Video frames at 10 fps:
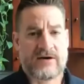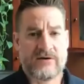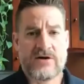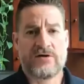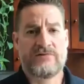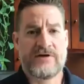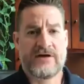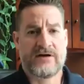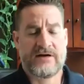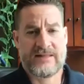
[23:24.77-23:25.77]
know if
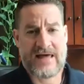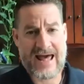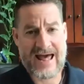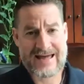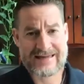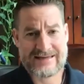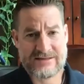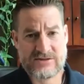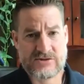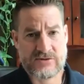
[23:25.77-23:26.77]
they're in the ag
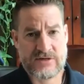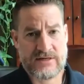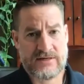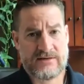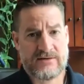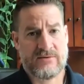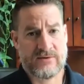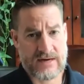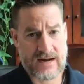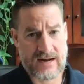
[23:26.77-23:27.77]
industry or
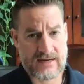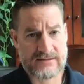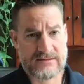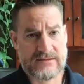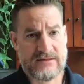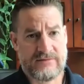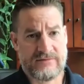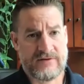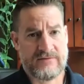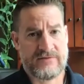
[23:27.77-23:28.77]
not.
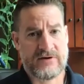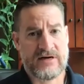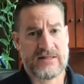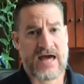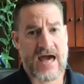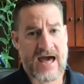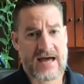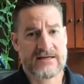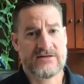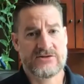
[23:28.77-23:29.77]
If they're in the
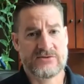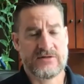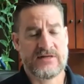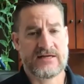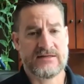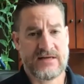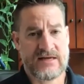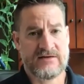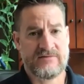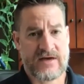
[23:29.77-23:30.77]
ag industry, they can
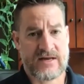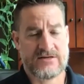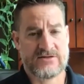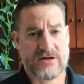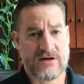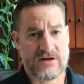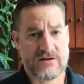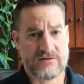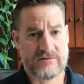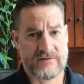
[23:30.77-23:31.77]
take advantage
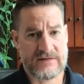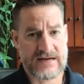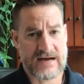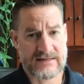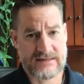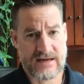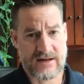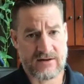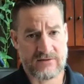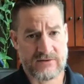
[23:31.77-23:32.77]
of
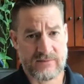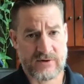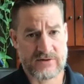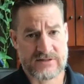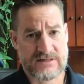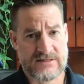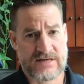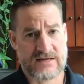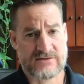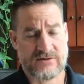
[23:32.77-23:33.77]
EIDL, the emergency
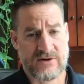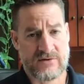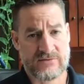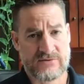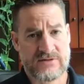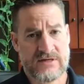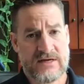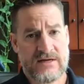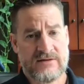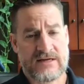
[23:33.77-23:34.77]
disaster loans.
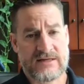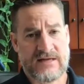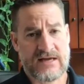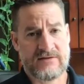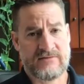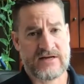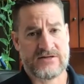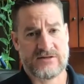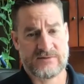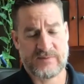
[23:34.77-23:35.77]
They can take
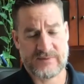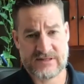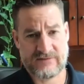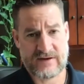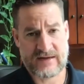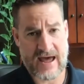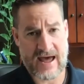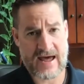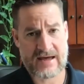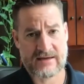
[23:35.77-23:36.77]
advantage of specific
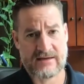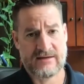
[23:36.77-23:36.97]
ag